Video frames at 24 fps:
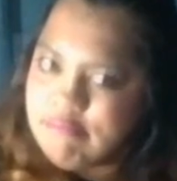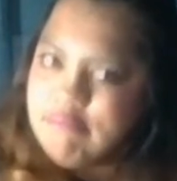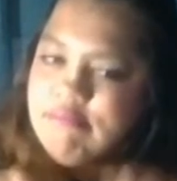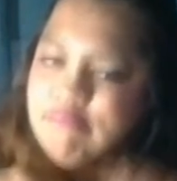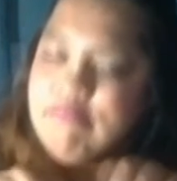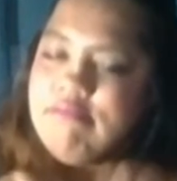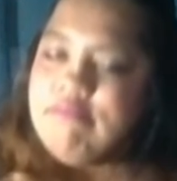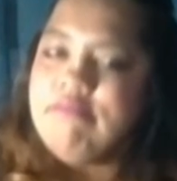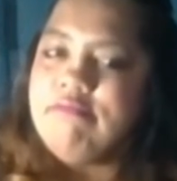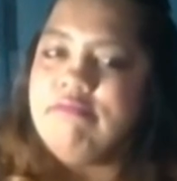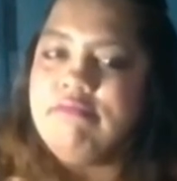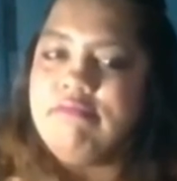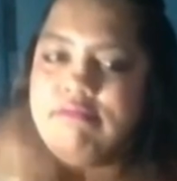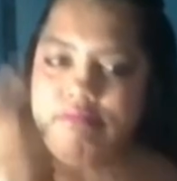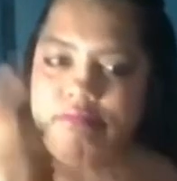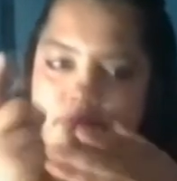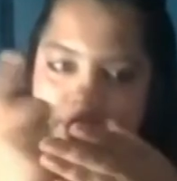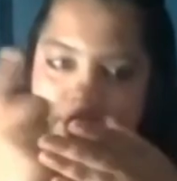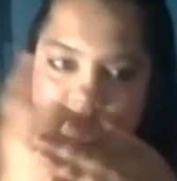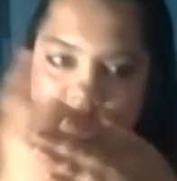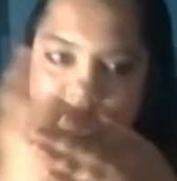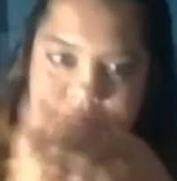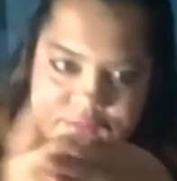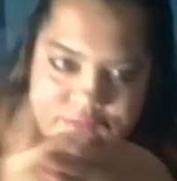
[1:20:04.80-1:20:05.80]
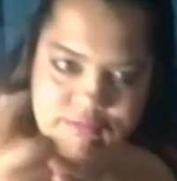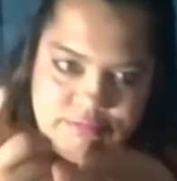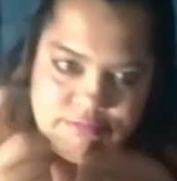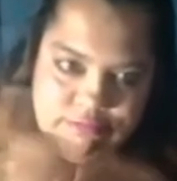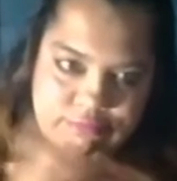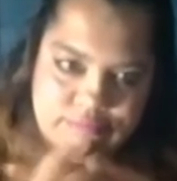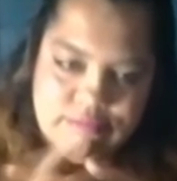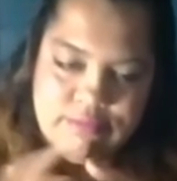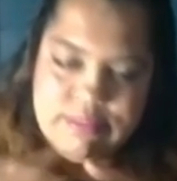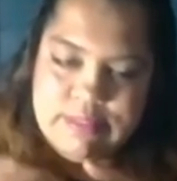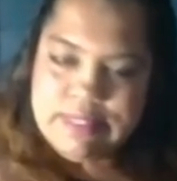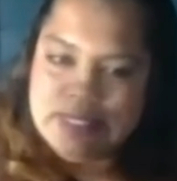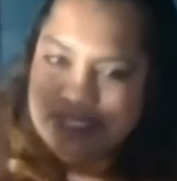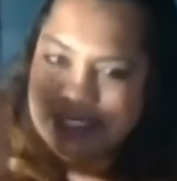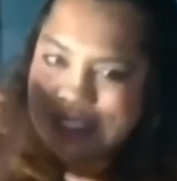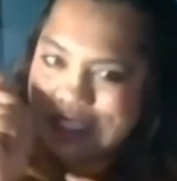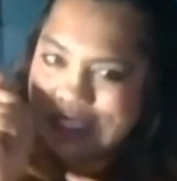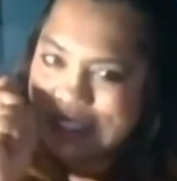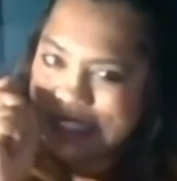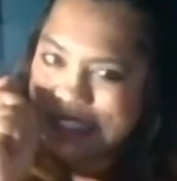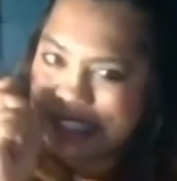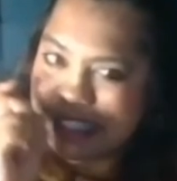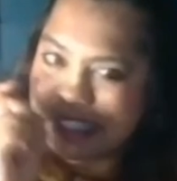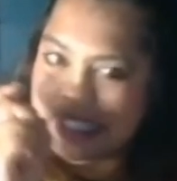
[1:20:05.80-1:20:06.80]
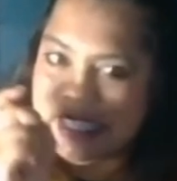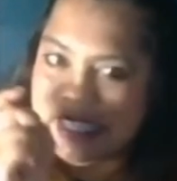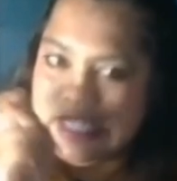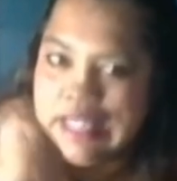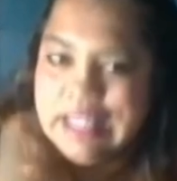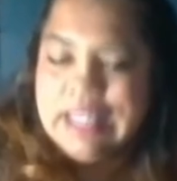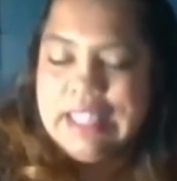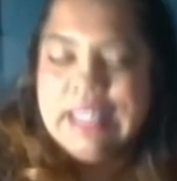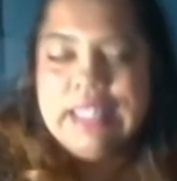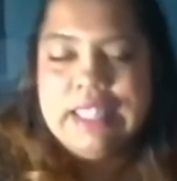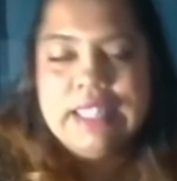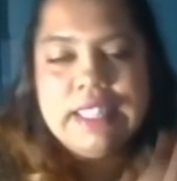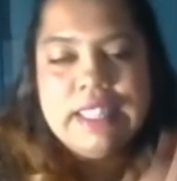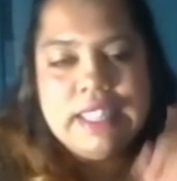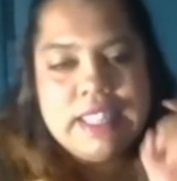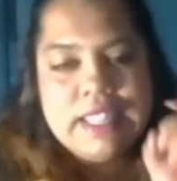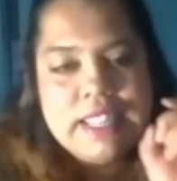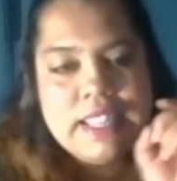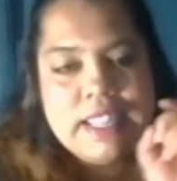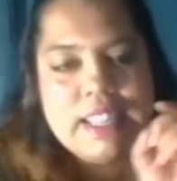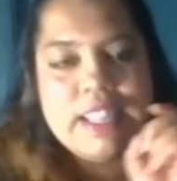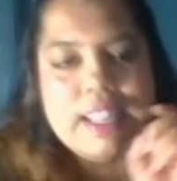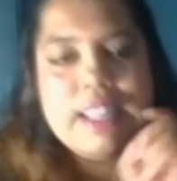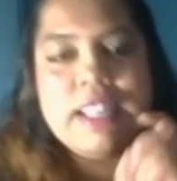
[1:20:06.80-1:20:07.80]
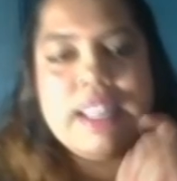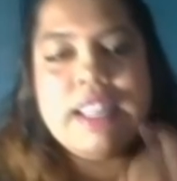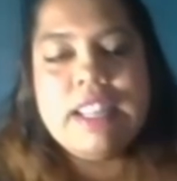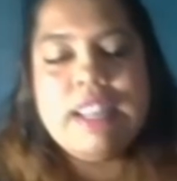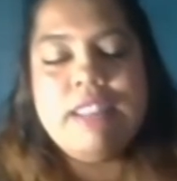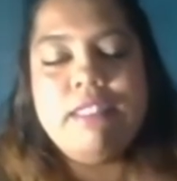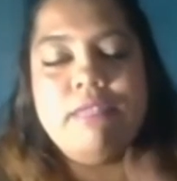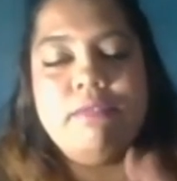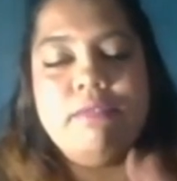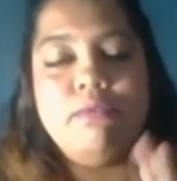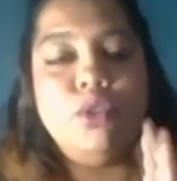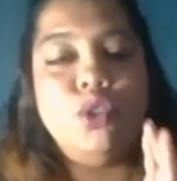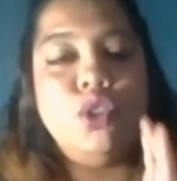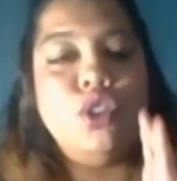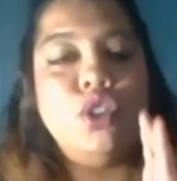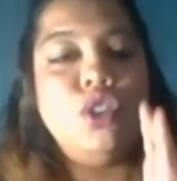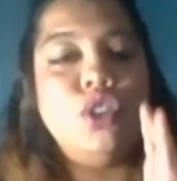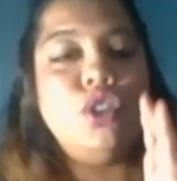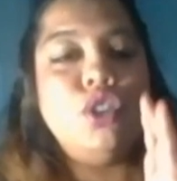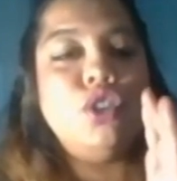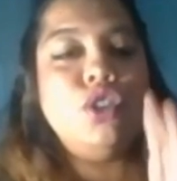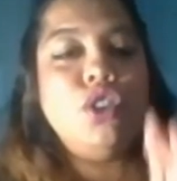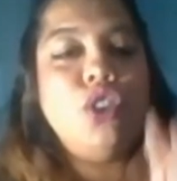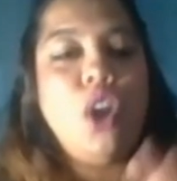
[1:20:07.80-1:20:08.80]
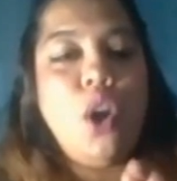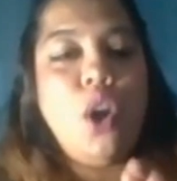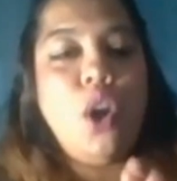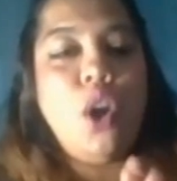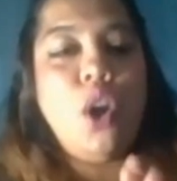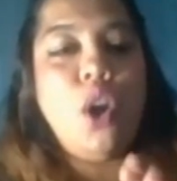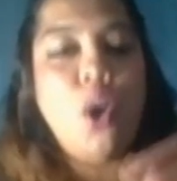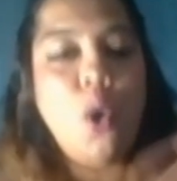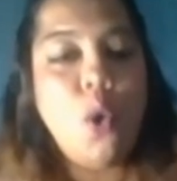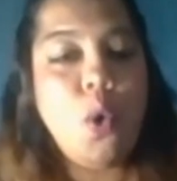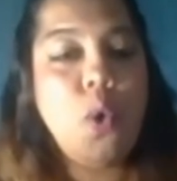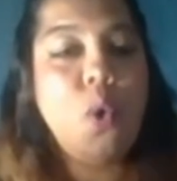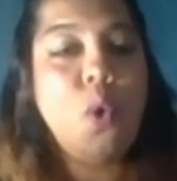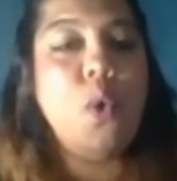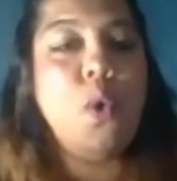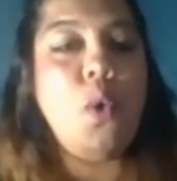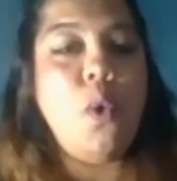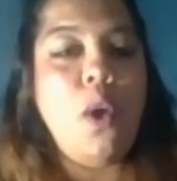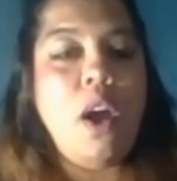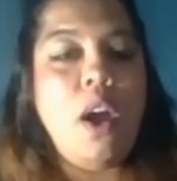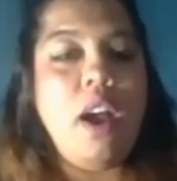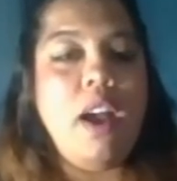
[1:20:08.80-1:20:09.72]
demonstration of manifesting, of reaping the harvest